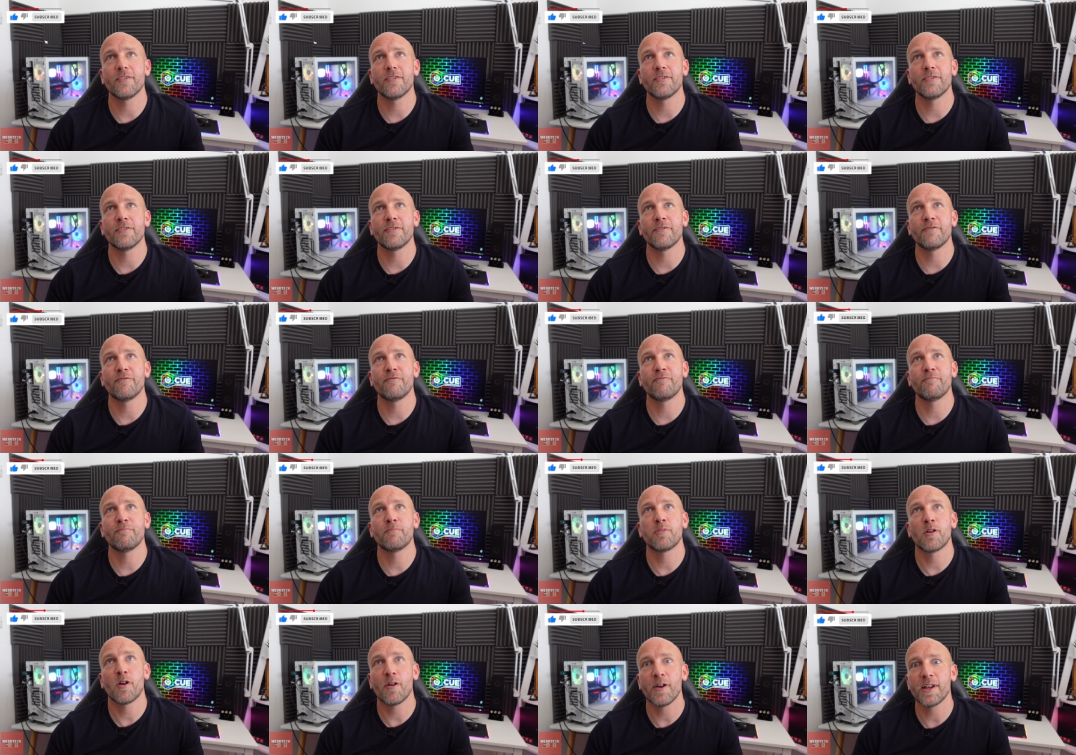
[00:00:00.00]
the
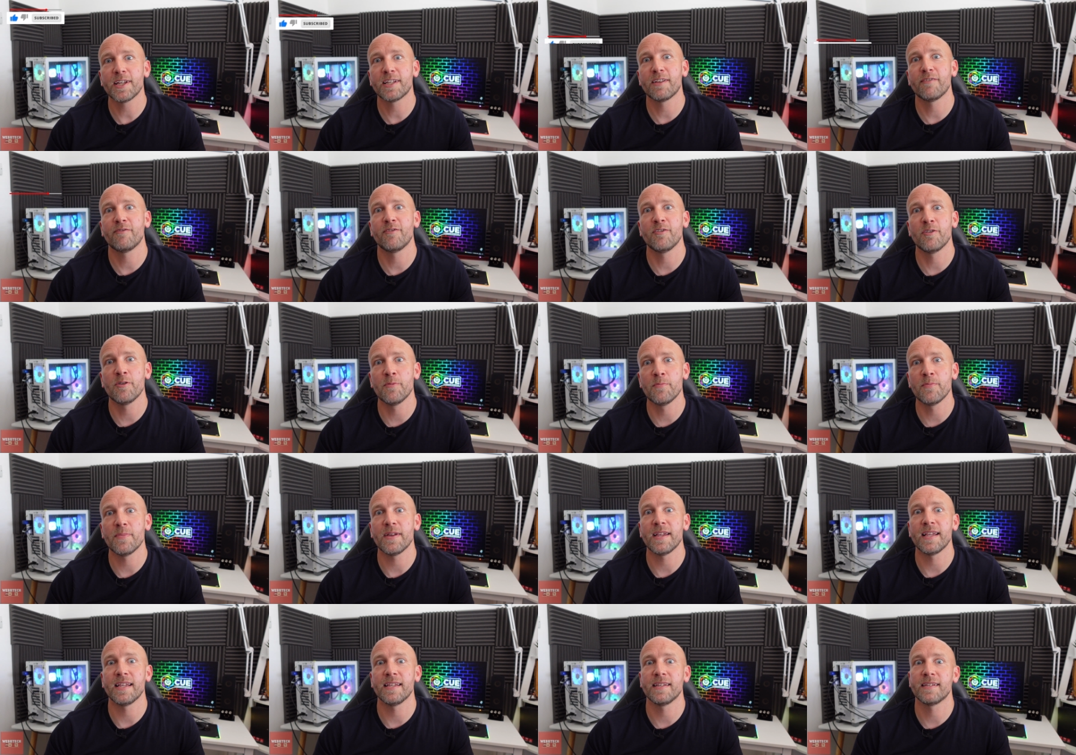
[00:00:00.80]
price of
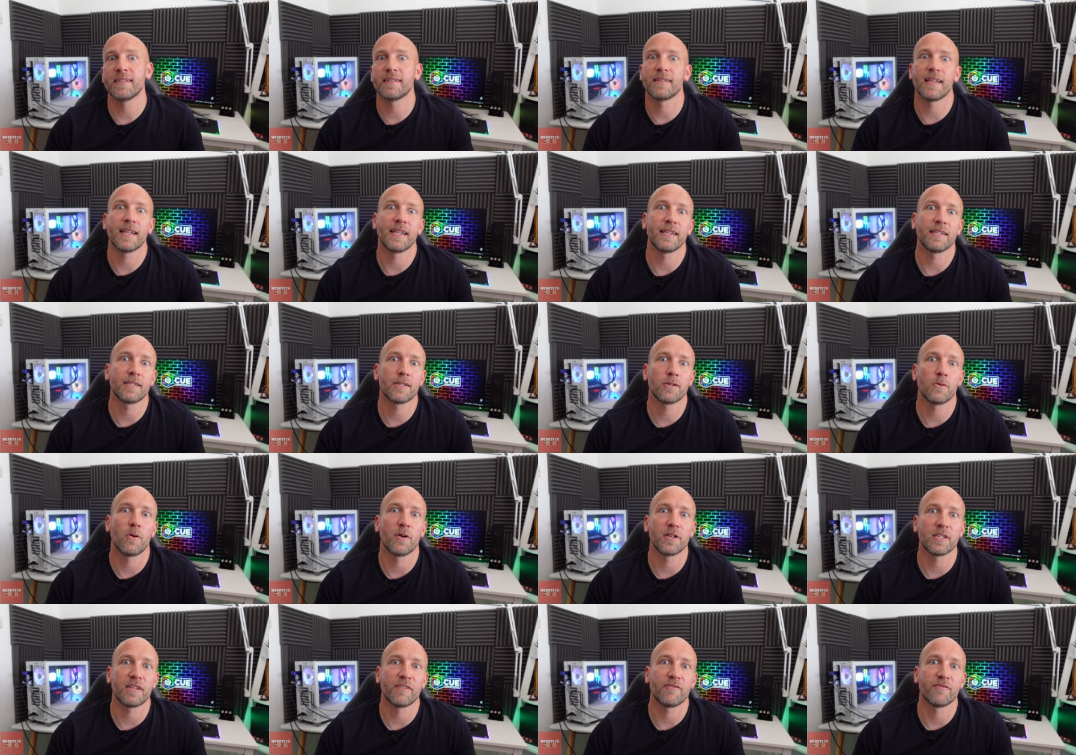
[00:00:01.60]
them is is
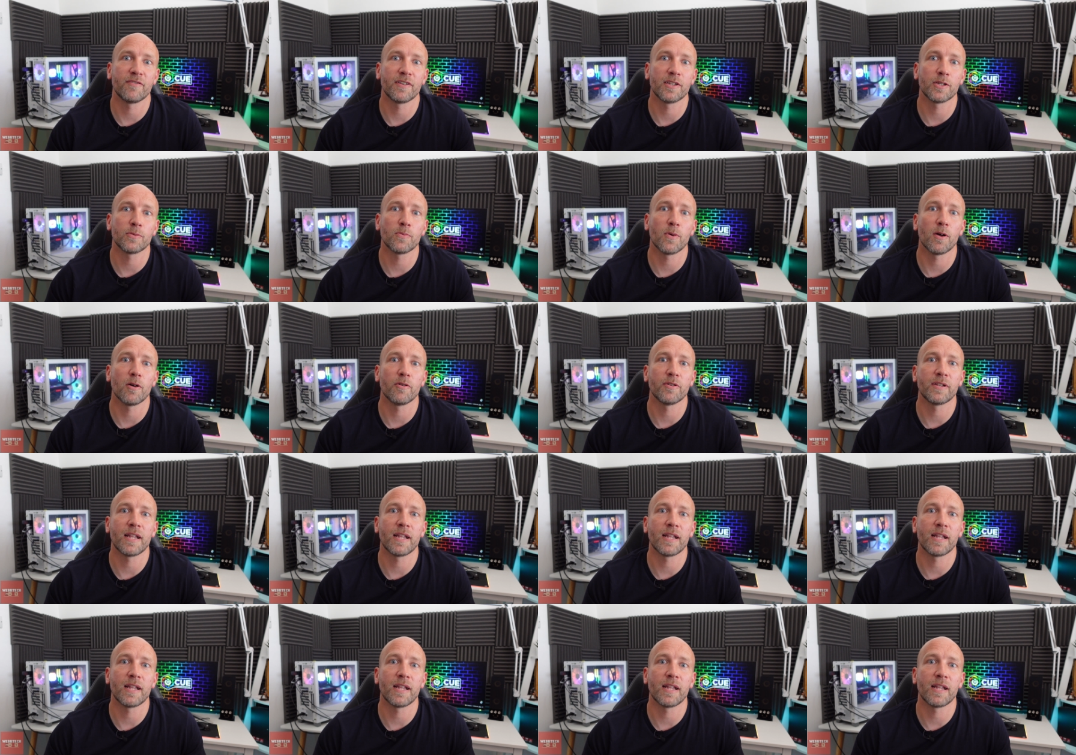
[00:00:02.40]
quite different as well.